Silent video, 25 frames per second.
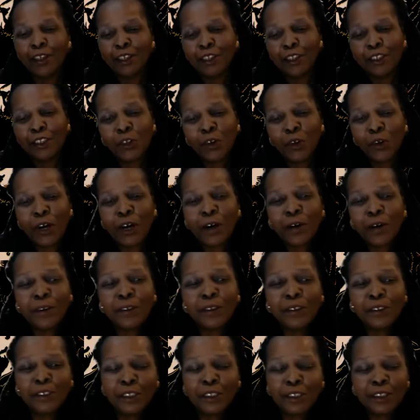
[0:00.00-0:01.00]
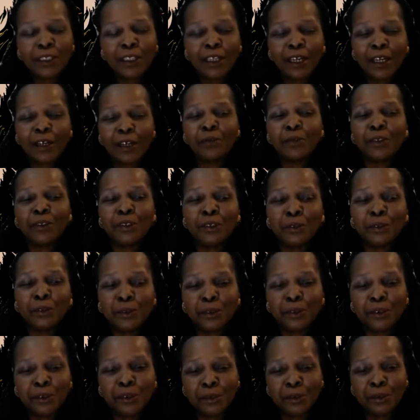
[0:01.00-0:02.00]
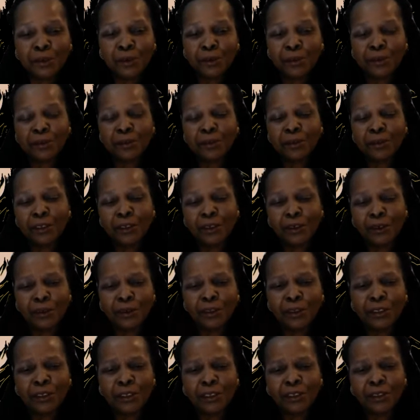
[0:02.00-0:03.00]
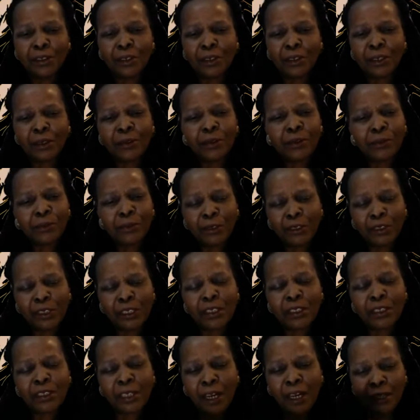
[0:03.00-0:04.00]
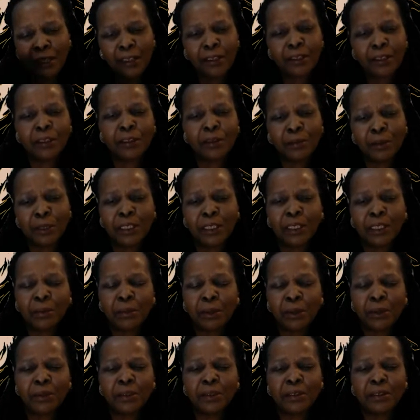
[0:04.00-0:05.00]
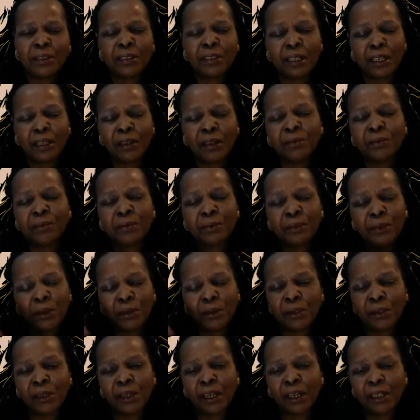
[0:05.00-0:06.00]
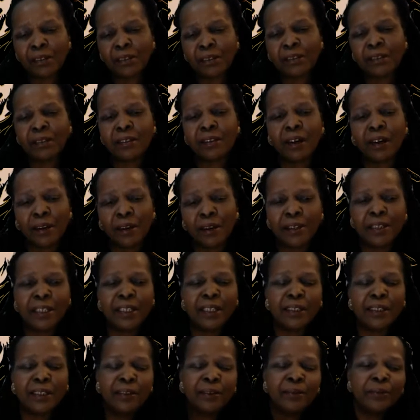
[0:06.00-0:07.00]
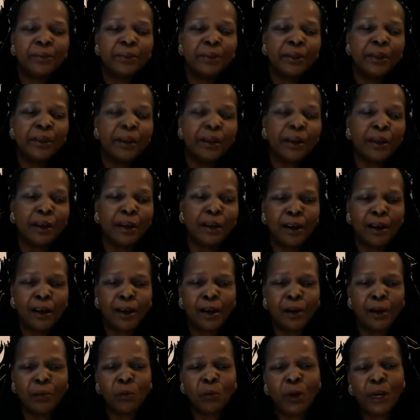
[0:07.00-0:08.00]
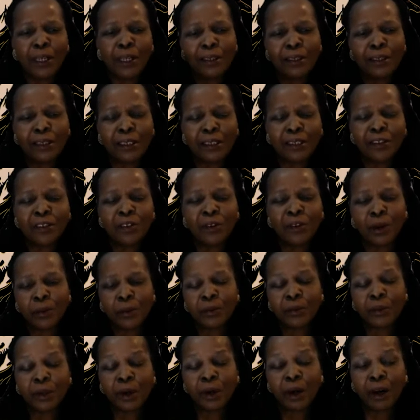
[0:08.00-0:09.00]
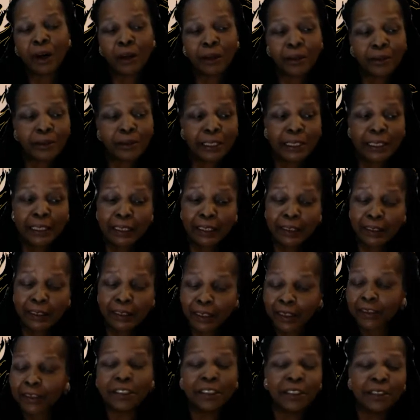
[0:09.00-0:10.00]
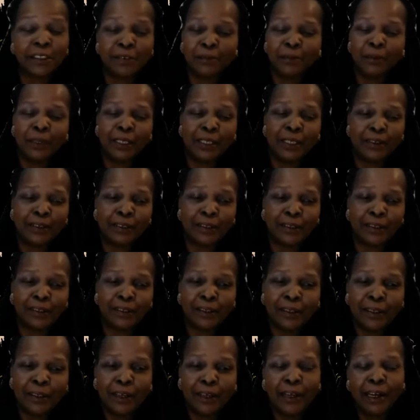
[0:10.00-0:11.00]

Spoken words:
So, I'd just like for you to, just talk a little bit about yourself, how you got started, what lead you up to all these achievements.